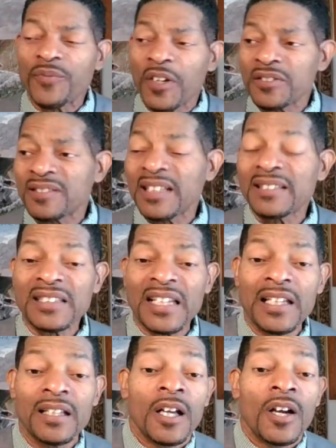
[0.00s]
verse
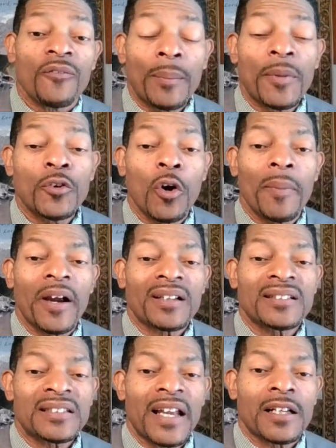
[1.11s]
16 from the New
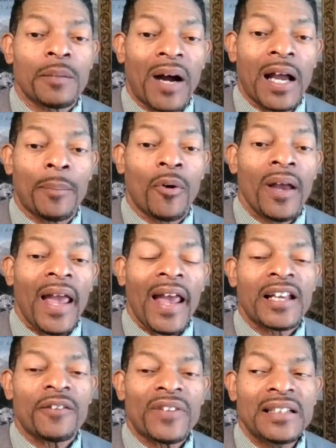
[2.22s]
American Standard Bible,
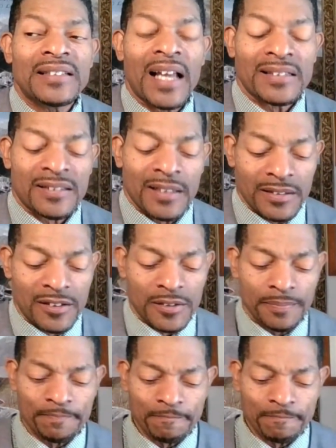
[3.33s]
and it reads as such.